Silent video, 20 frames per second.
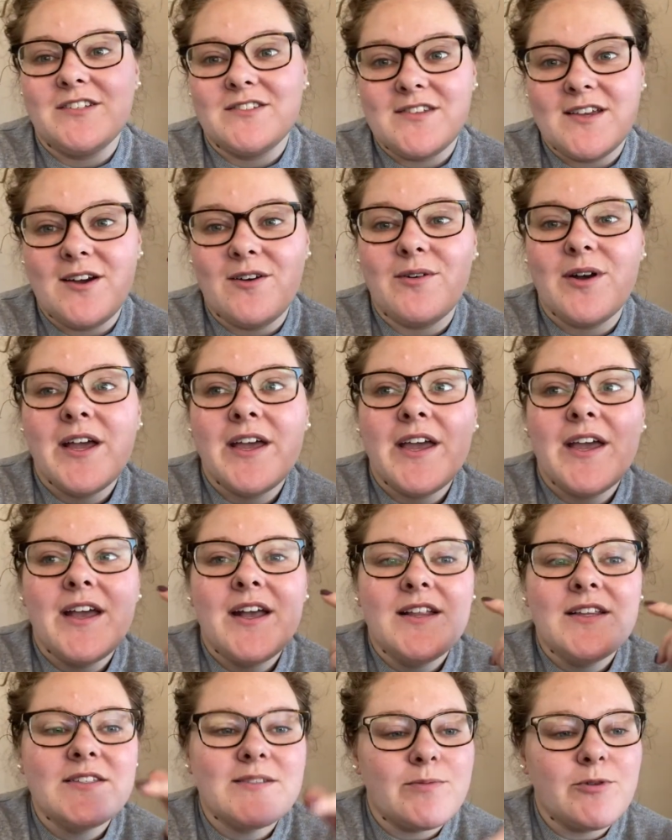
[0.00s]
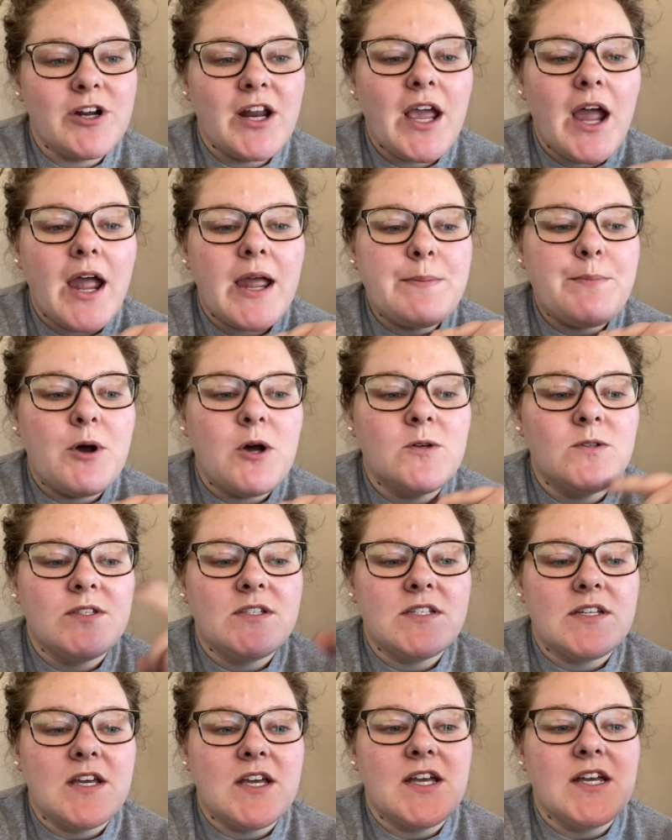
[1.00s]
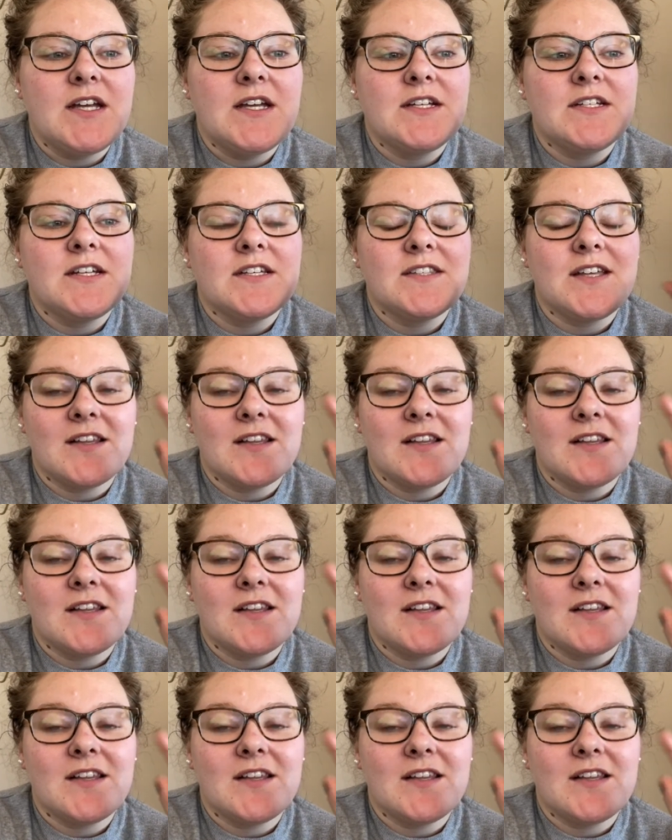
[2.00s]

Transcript: So this morning I posted